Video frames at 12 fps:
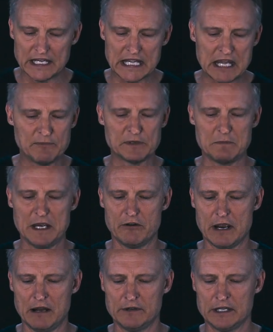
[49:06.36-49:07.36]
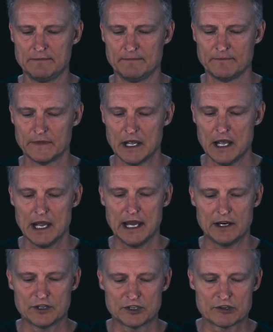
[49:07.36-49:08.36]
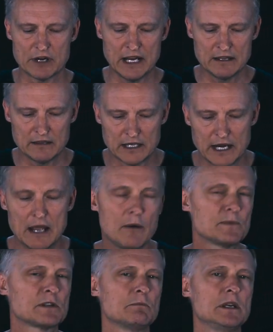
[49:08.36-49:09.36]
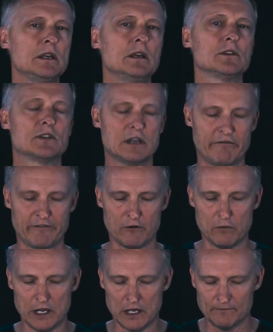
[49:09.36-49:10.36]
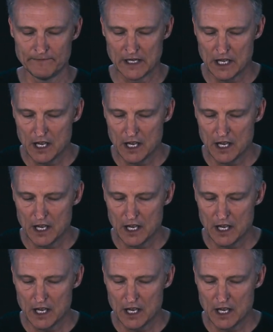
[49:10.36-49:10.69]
that keeps me grounded, and a strength that helps me suffer well.